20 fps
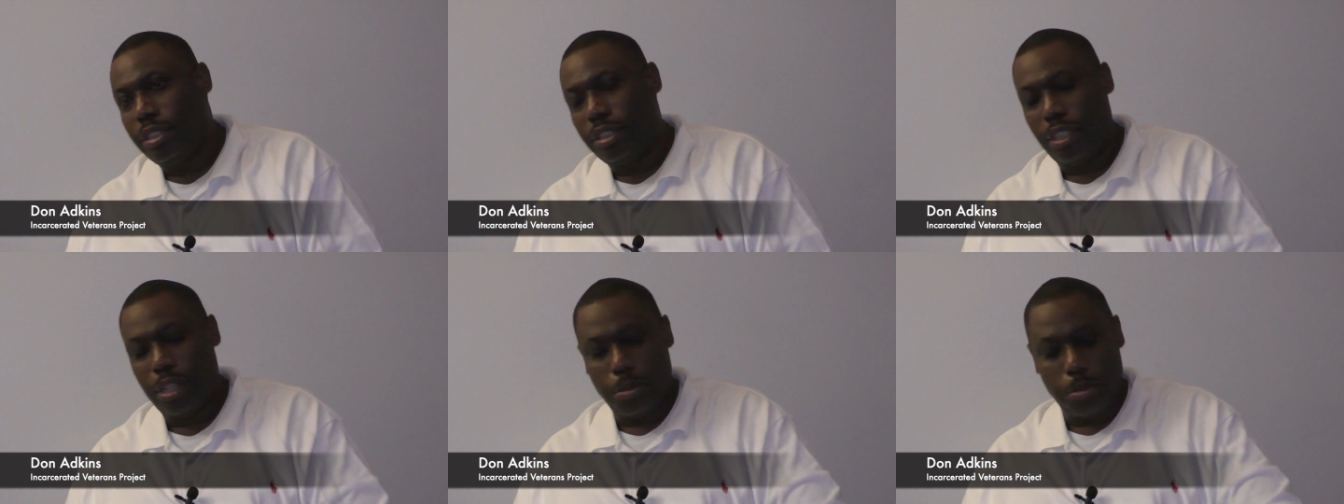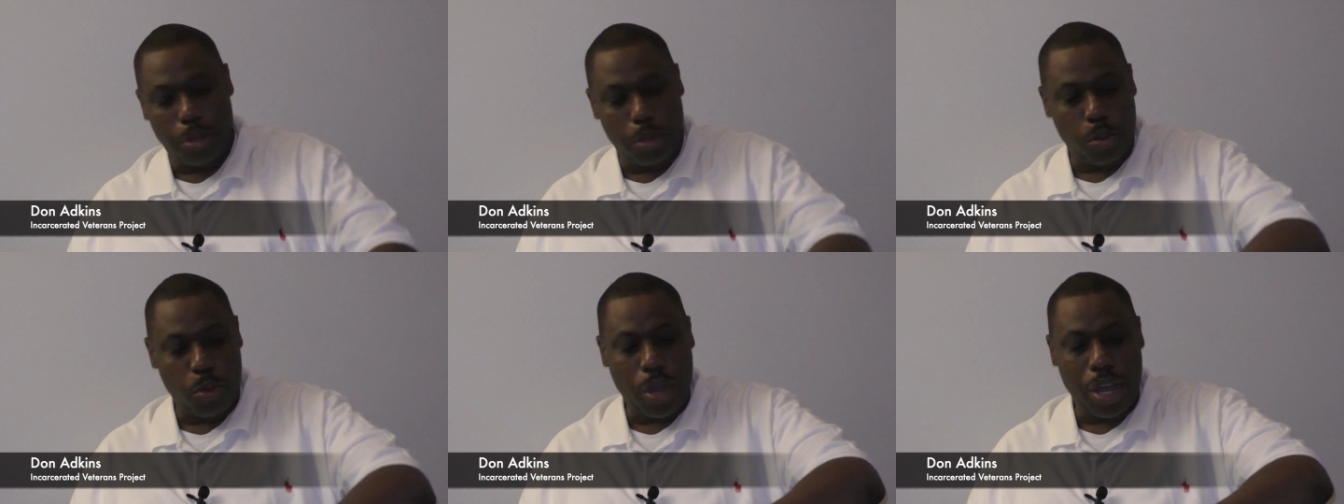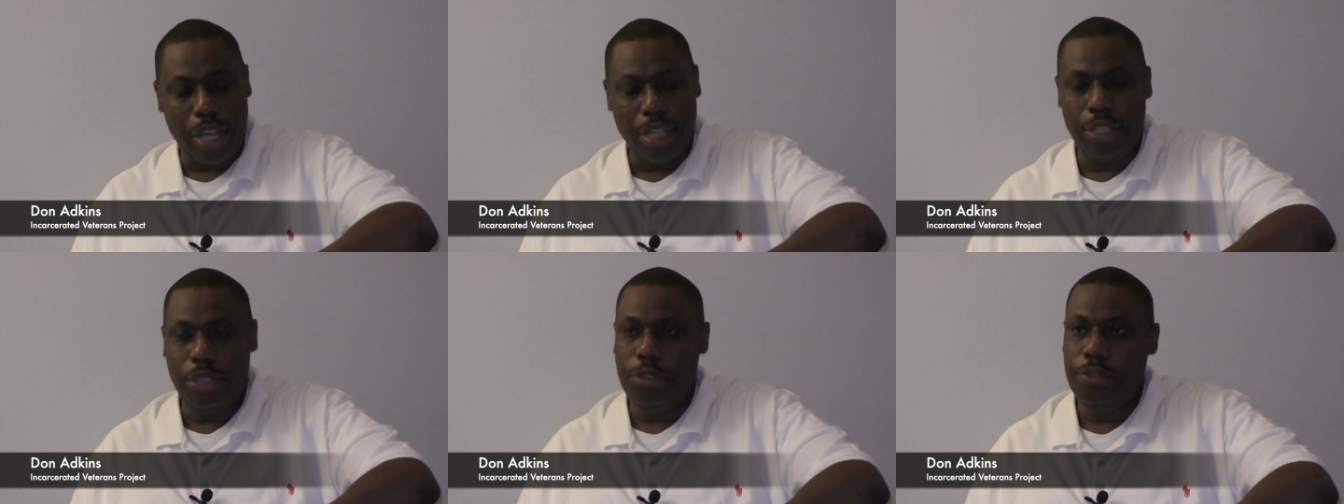talking about
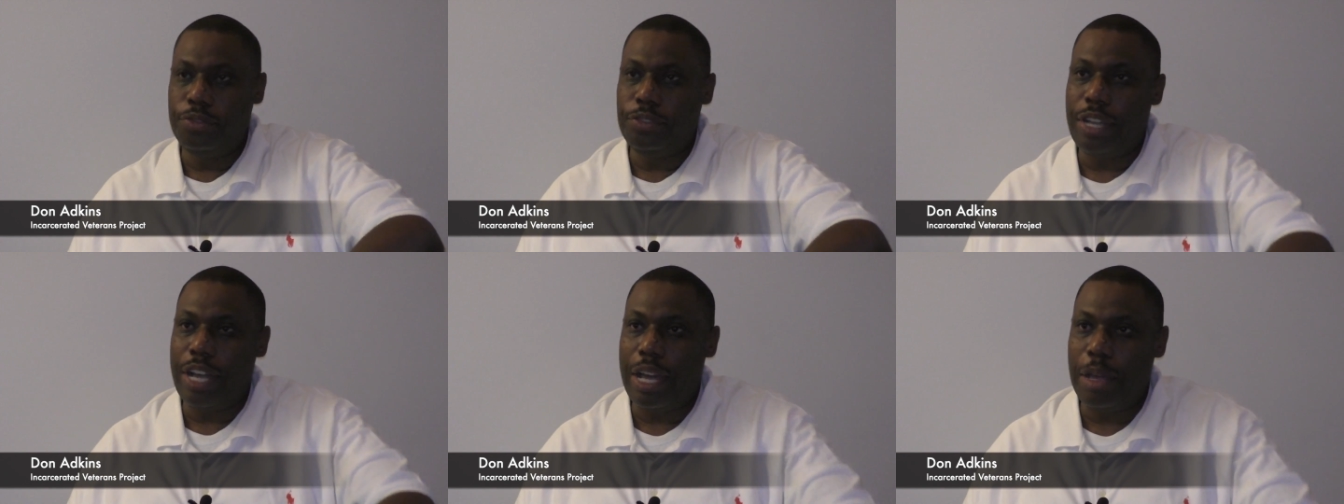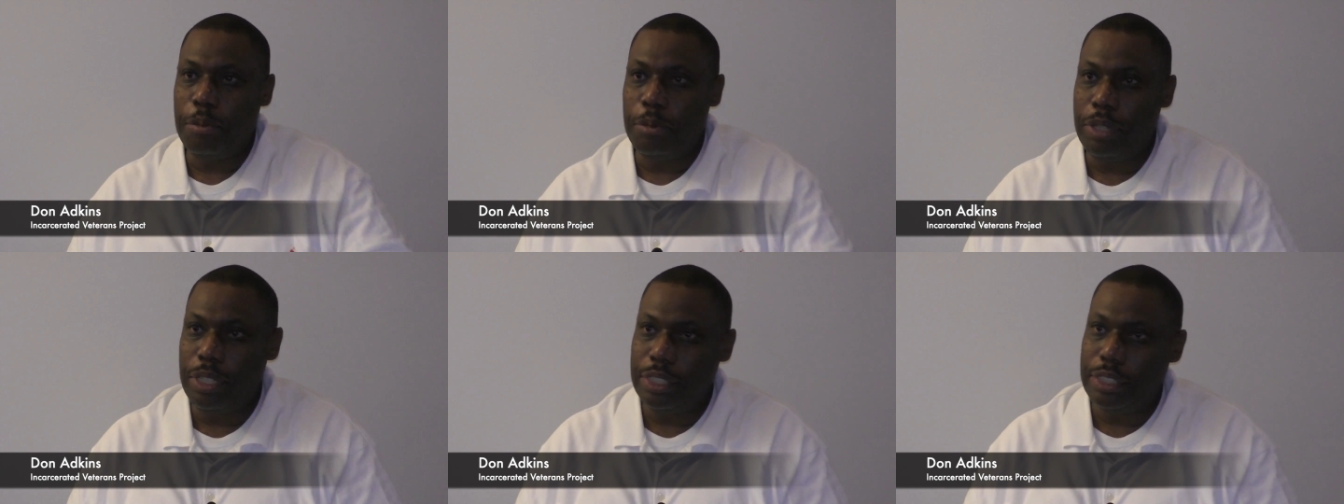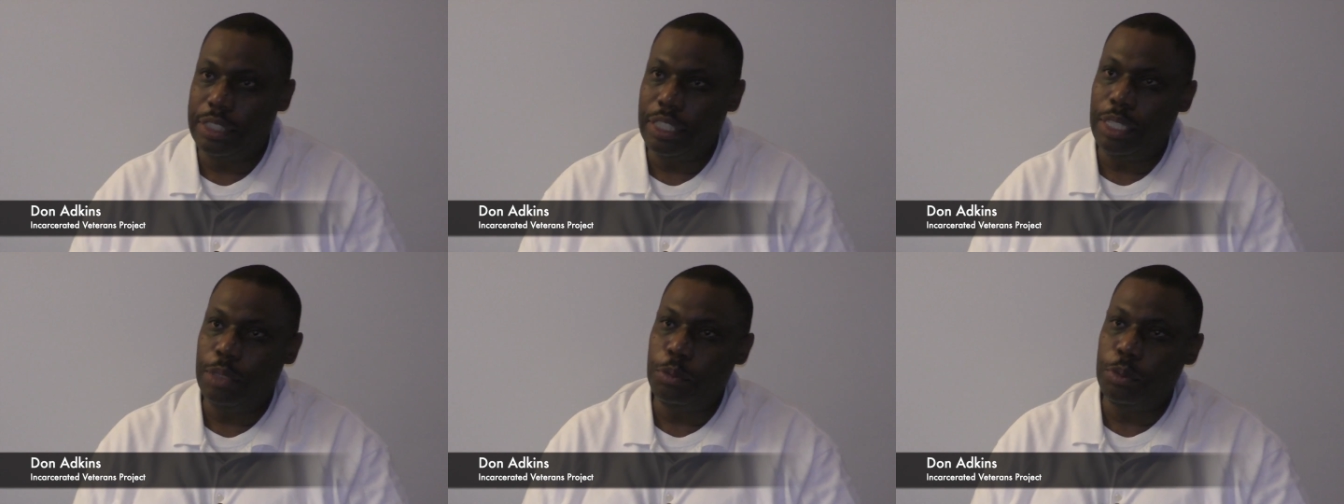why you 5
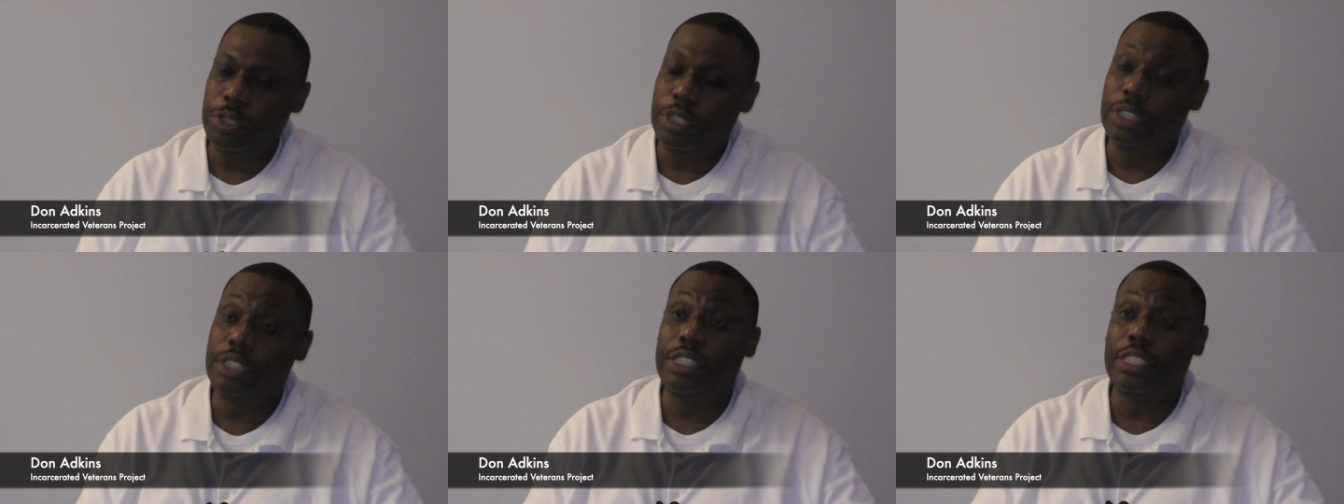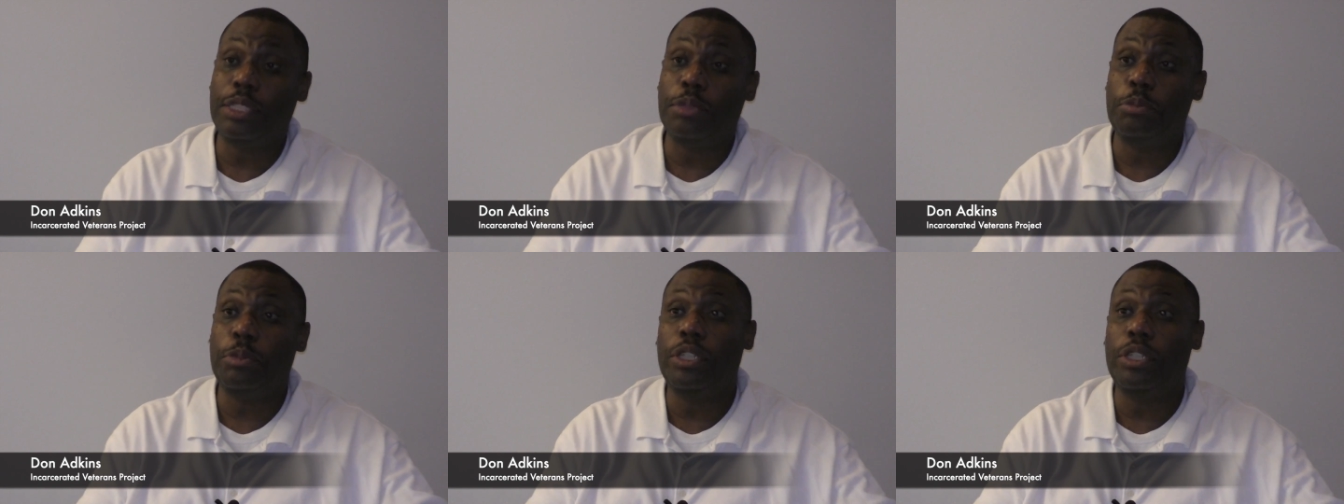minutes late when you're 10